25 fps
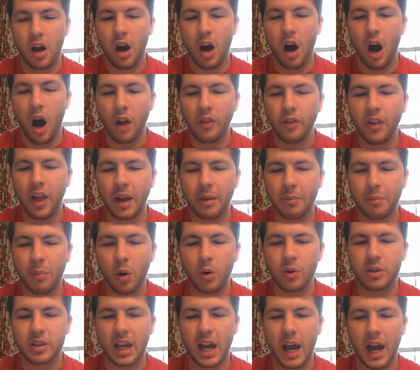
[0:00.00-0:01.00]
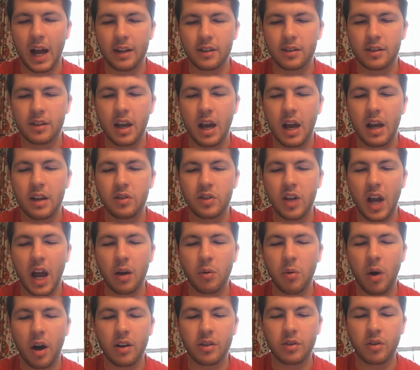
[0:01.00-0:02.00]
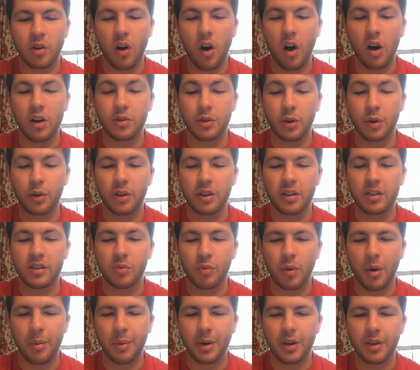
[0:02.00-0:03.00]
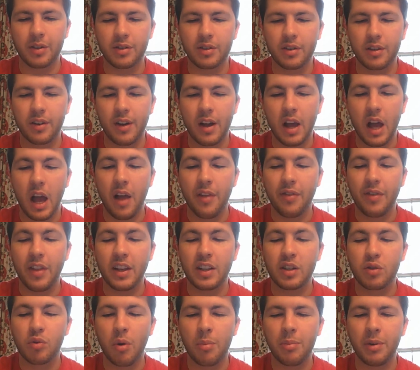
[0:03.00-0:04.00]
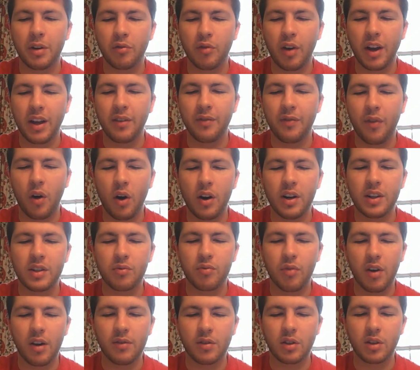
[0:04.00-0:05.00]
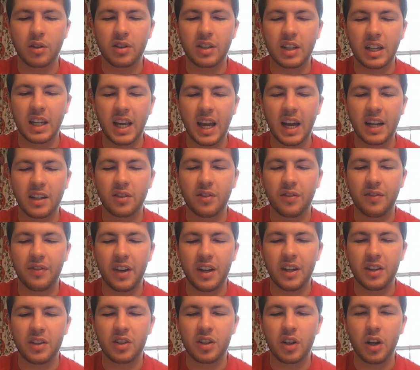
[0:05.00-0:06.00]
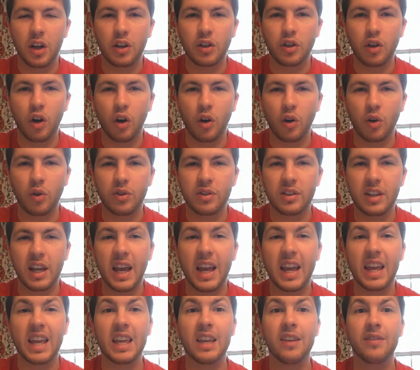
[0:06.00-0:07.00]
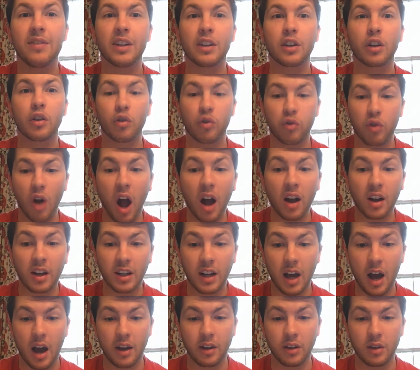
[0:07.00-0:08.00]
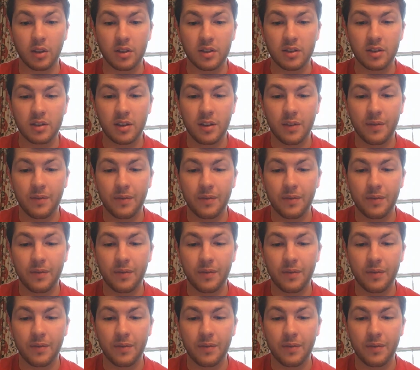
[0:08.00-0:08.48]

Unlike most cats, jaguars are also good swimmers. They swim in rainforest rivers to catch fish, turtles, even crocodiles.